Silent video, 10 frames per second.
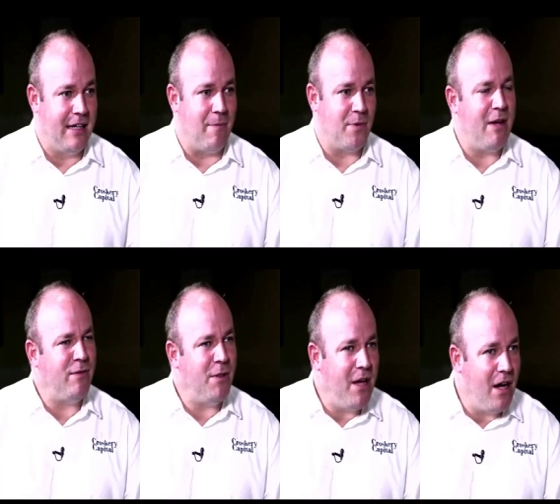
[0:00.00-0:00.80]
Yeah. So we have
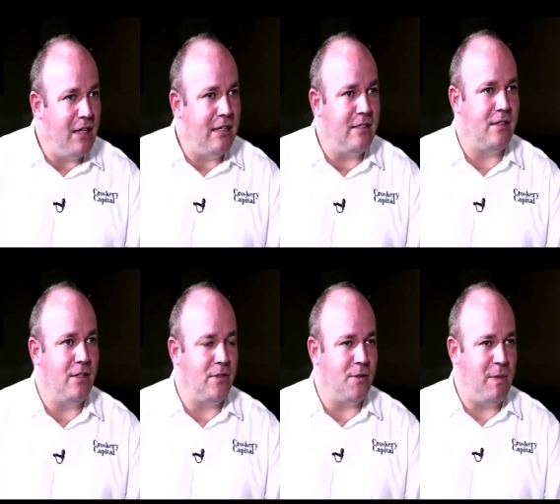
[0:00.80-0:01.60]
to be honest, you
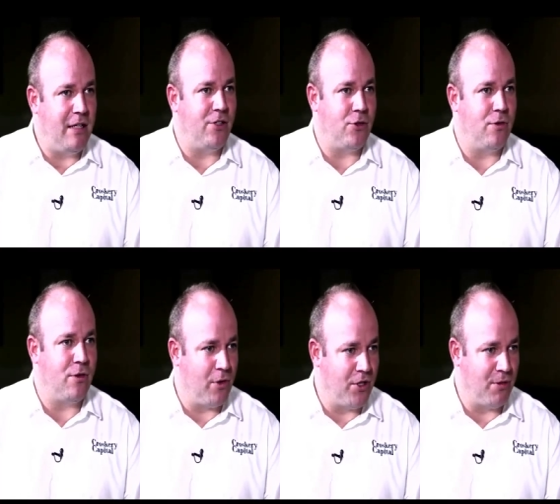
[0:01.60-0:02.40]
know, speak the truth
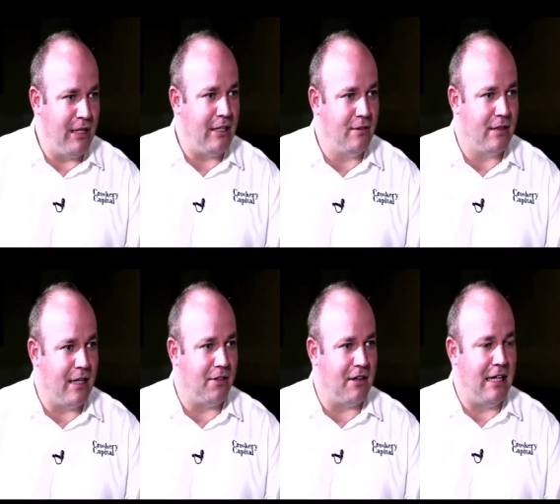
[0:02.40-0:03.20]
more in Jamaica.
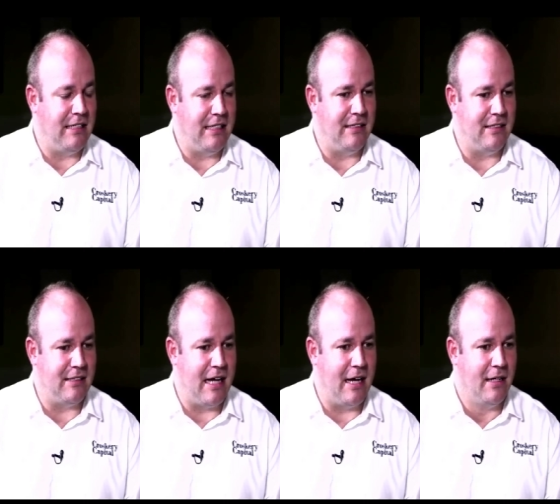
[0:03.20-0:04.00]
And the reality is
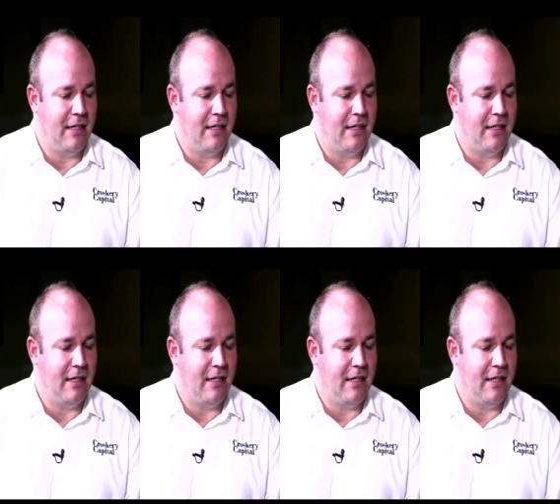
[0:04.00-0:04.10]
that